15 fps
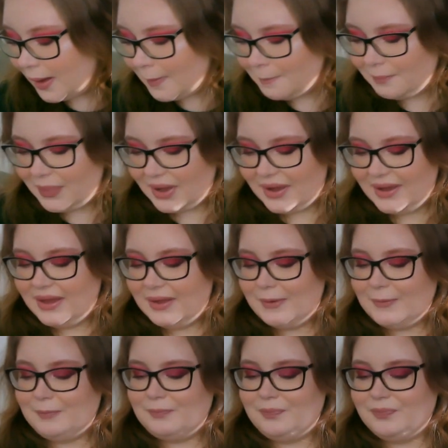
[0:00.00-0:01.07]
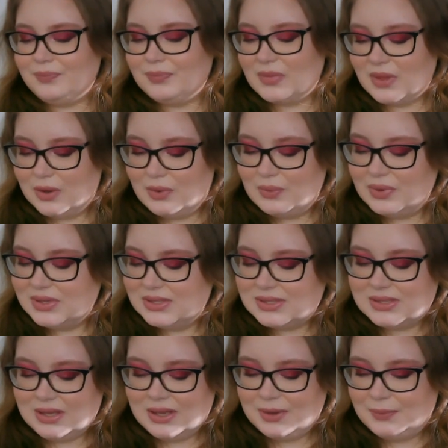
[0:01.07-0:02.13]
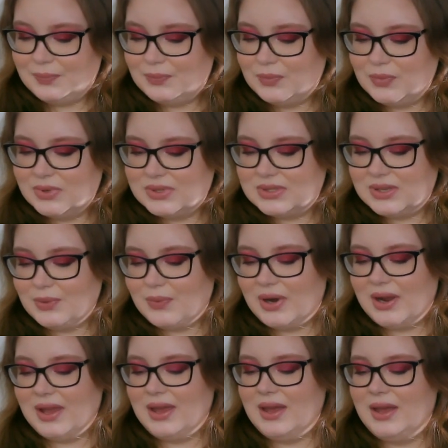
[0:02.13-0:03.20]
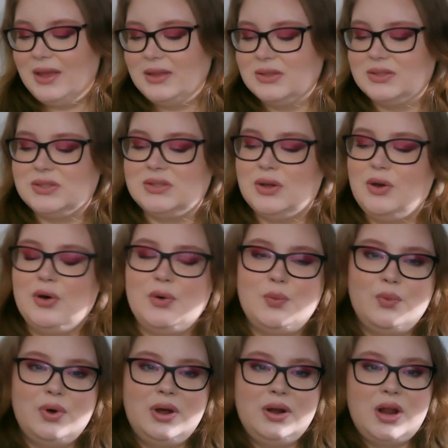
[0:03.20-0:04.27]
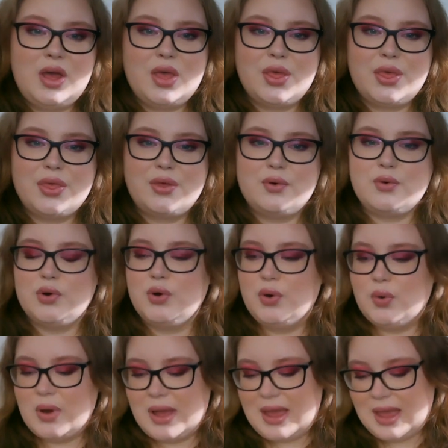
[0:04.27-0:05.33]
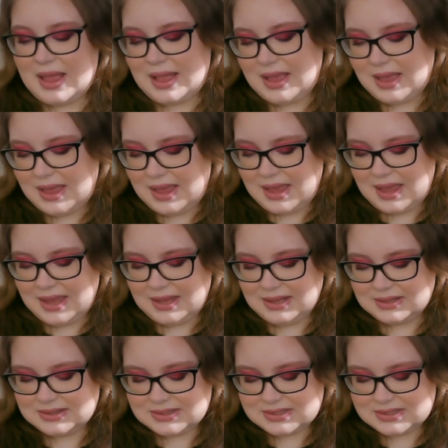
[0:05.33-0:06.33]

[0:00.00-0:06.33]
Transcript: But we'll see. We'll see what I get. So 1 through 8.